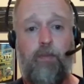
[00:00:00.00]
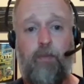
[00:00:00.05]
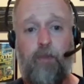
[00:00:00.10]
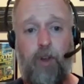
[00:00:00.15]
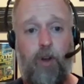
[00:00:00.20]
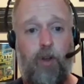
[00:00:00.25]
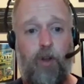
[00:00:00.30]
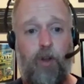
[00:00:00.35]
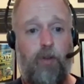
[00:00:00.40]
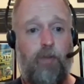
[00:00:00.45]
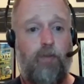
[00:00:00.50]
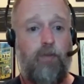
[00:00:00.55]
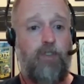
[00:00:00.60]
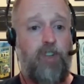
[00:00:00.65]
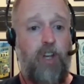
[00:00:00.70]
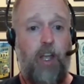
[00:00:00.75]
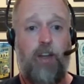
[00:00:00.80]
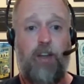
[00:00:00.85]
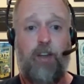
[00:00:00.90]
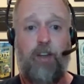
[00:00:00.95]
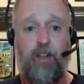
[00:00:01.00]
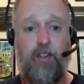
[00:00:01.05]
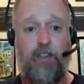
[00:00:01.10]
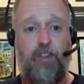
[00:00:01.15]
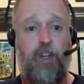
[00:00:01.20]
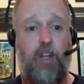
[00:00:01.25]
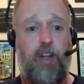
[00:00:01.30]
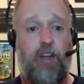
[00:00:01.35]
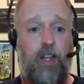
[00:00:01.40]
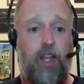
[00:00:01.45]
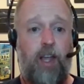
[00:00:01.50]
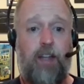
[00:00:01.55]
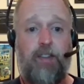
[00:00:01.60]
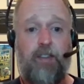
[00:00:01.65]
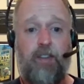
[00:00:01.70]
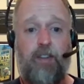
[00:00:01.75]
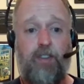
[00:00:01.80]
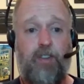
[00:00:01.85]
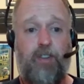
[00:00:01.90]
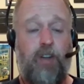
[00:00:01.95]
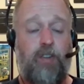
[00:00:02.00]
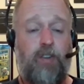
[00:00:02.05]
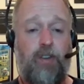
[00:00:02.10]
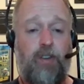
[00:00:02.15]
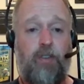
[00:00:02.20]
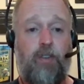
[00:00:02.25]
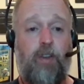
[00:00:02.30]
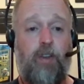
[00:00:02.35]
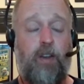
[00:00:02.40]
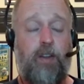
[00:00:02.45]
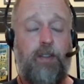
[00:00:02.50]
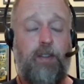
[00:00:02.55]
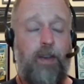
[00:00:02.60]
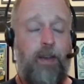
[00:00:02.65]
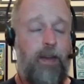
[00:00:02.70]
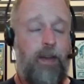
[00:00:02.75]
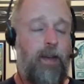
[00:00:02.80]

gas exchange in your lungs.